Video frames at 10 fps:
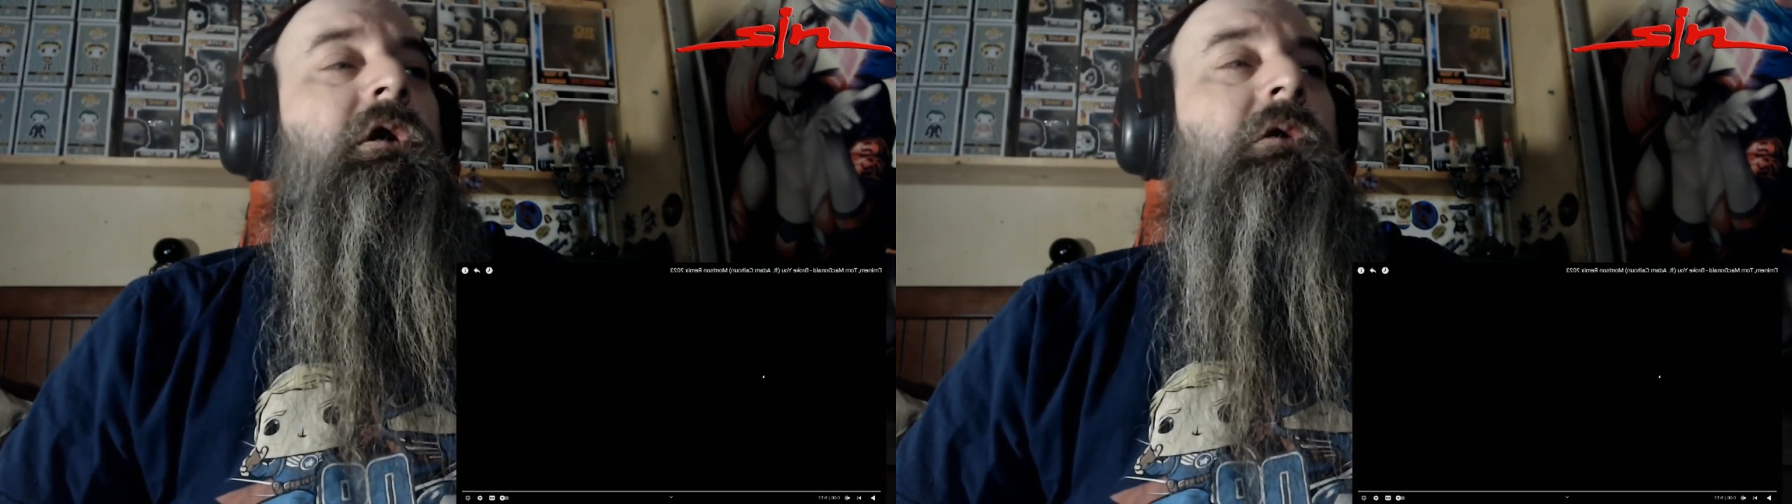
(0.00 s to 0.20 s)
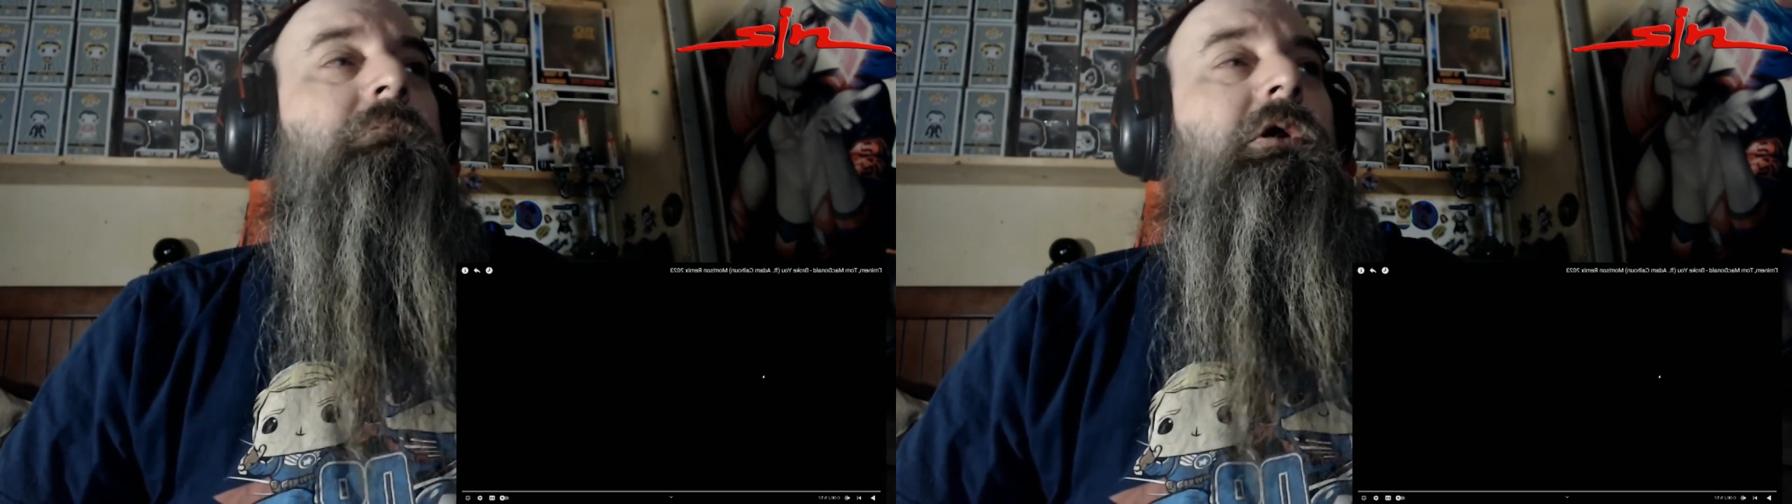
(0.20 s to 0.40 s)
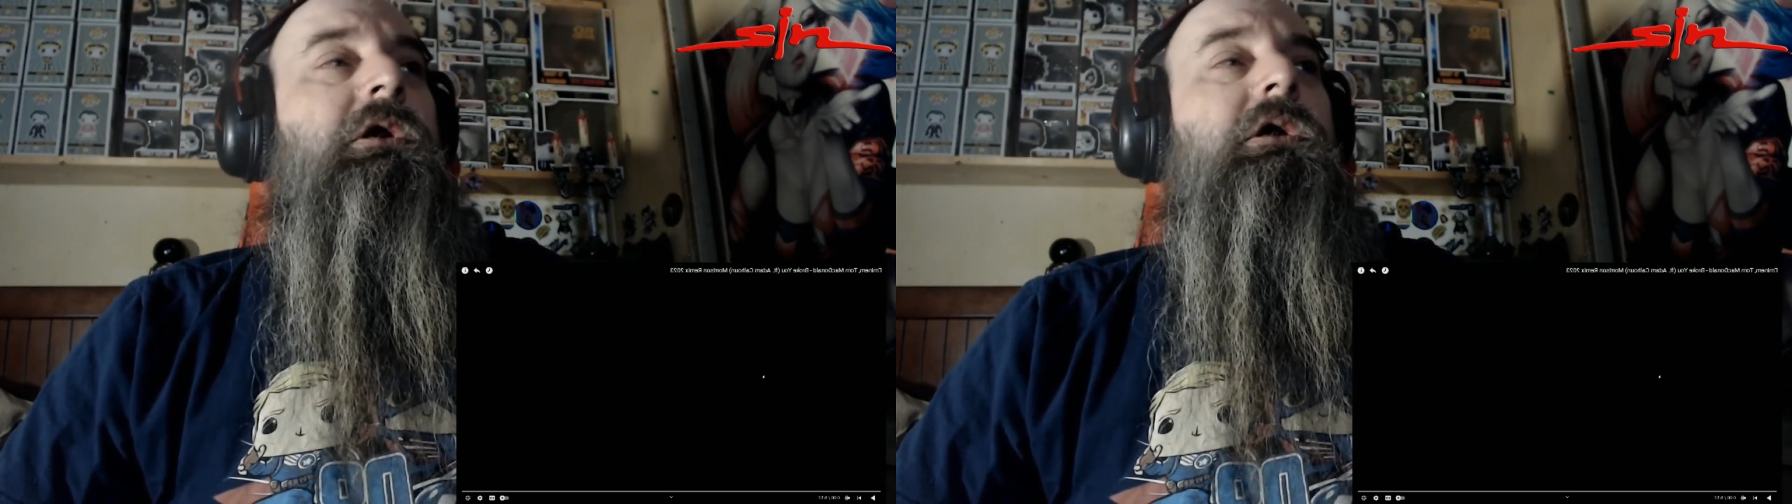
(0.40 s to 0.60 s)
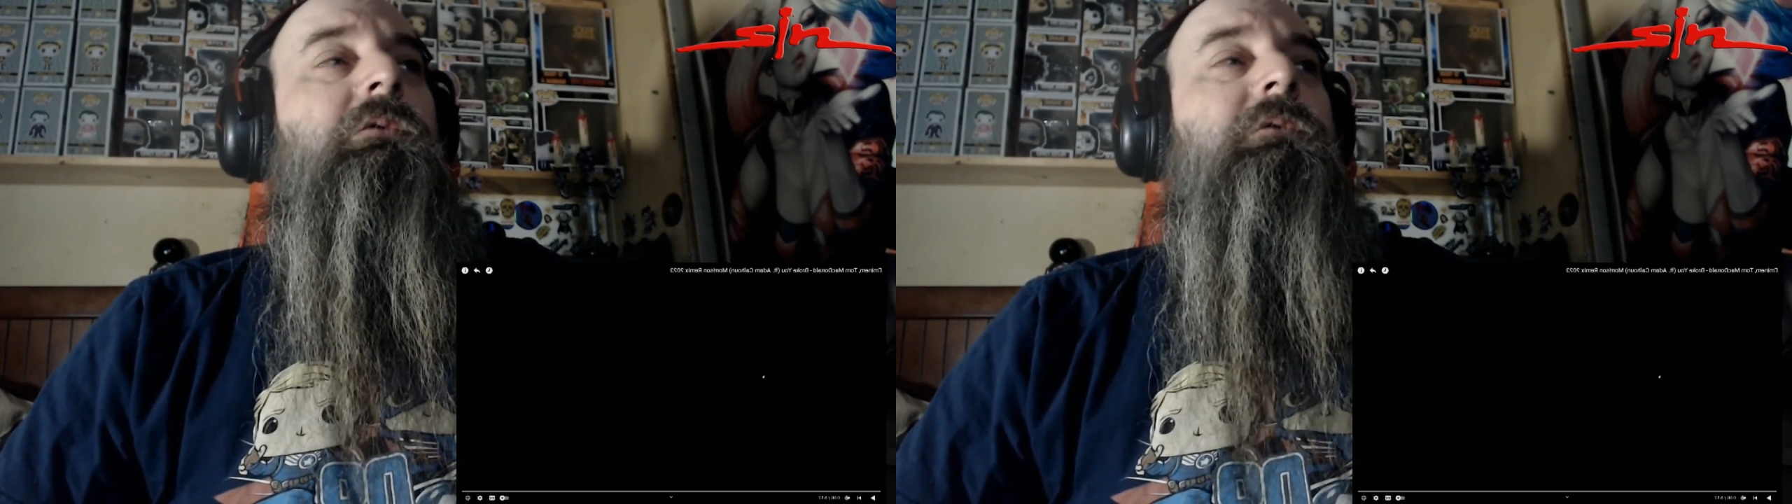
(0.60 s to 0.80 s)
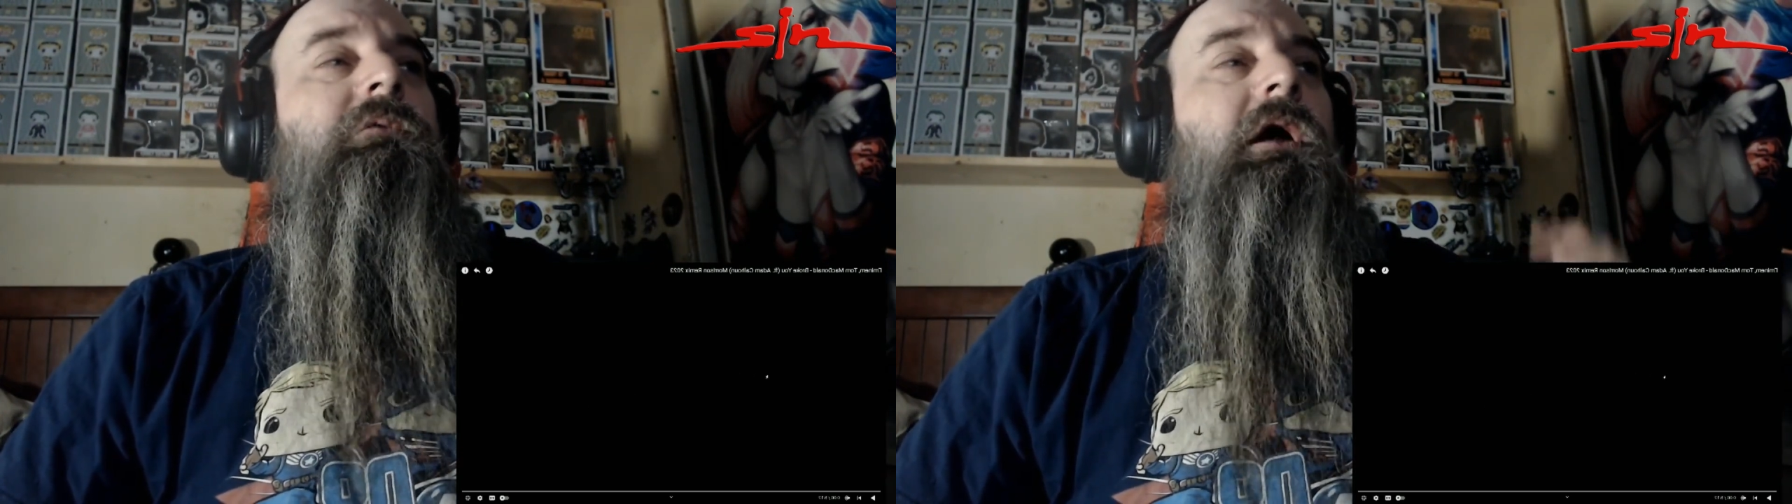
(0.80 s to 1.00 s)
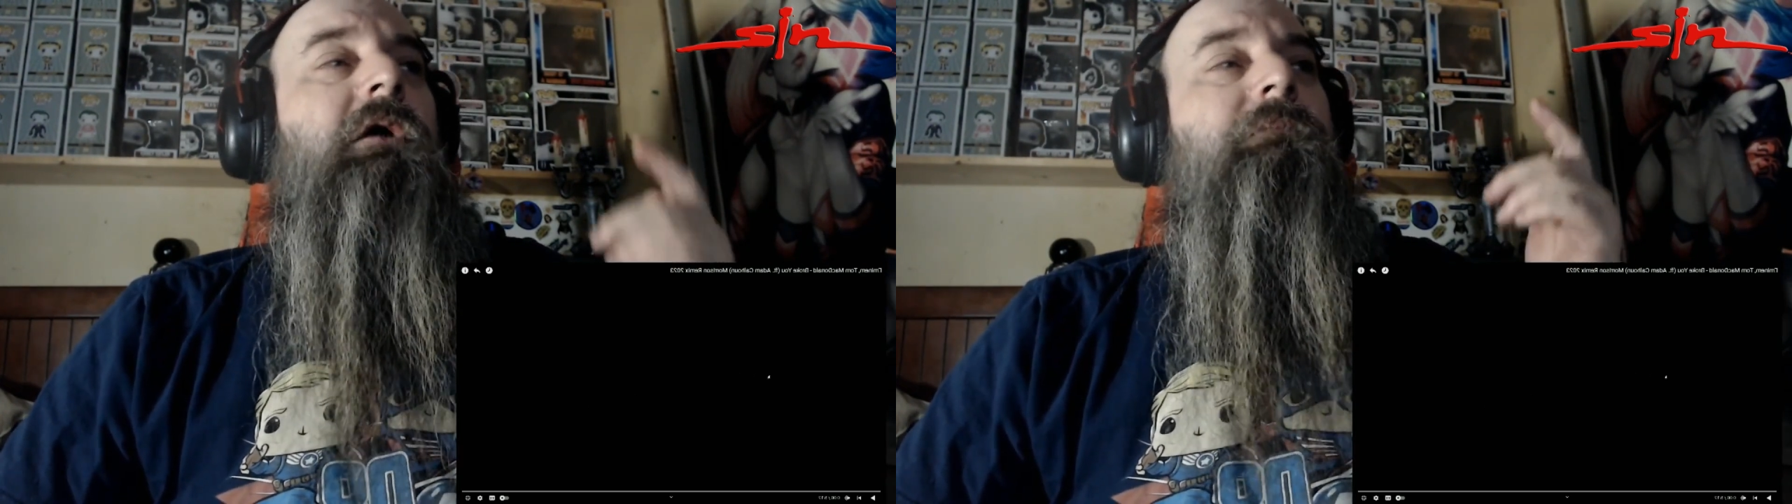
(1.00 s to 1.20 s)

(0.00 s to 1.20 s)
But here we've got